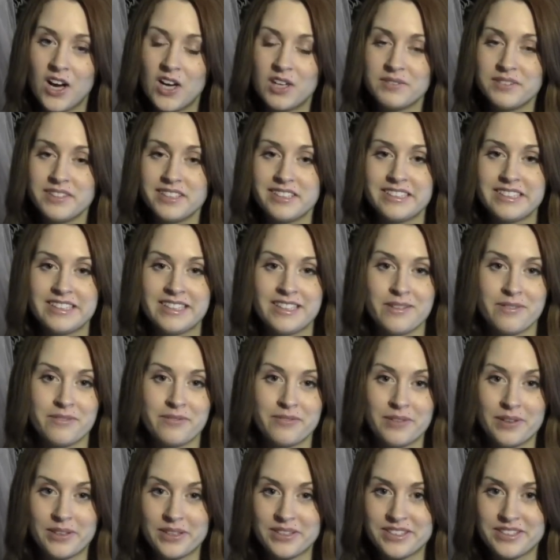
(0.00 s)
Obviously, the
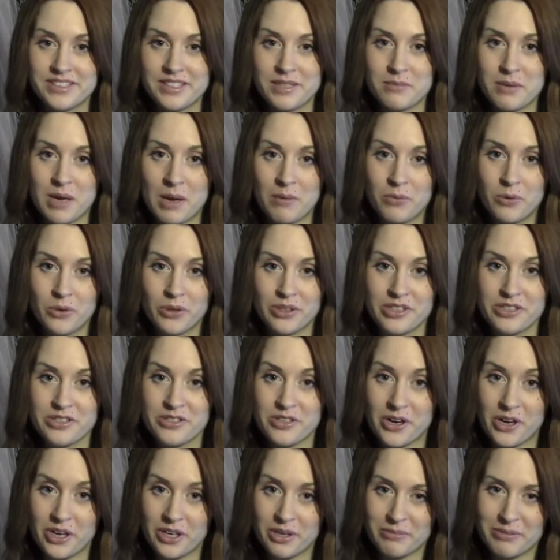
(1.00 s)
first name I'm going to
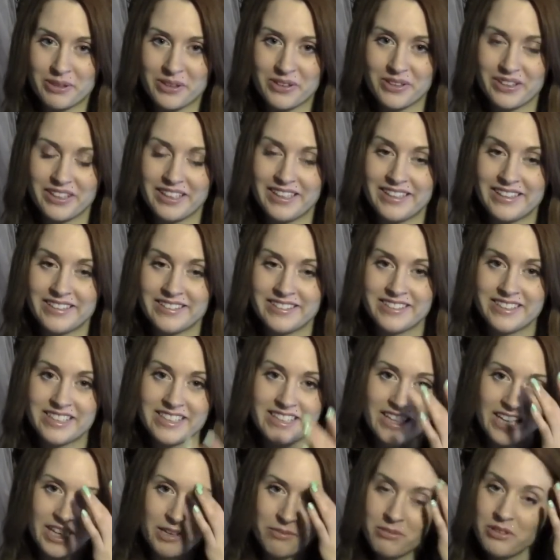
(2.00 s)
talk about is the
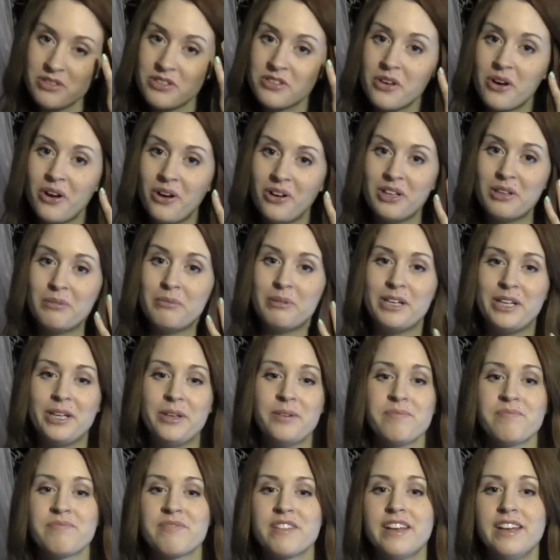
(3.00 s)
name Ptolemy.